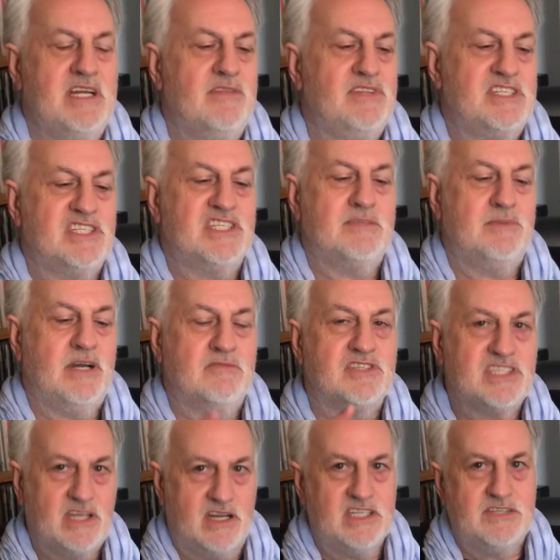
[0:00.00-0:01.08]
This is about
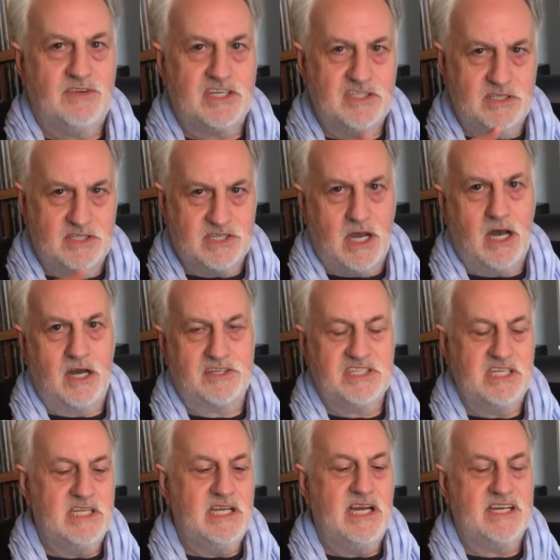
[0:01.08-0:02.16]
science fiction as
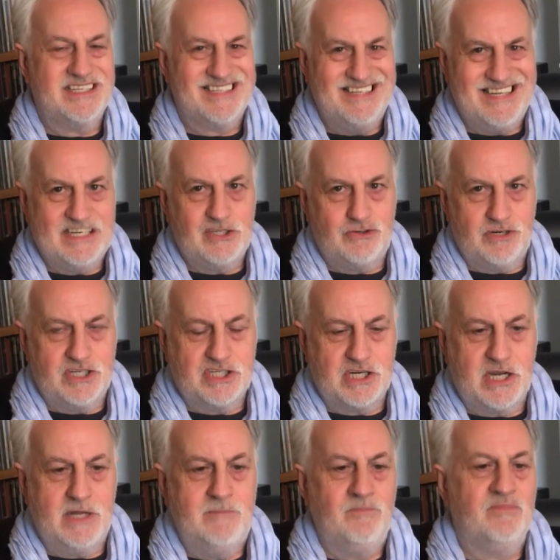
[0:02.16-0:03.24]
art and as
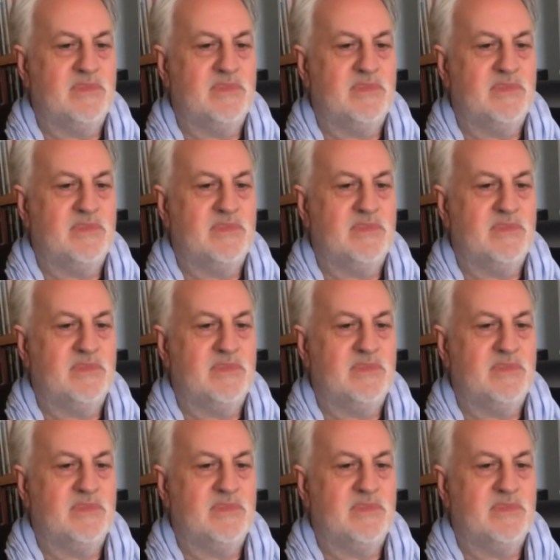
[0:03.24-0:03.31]
literature.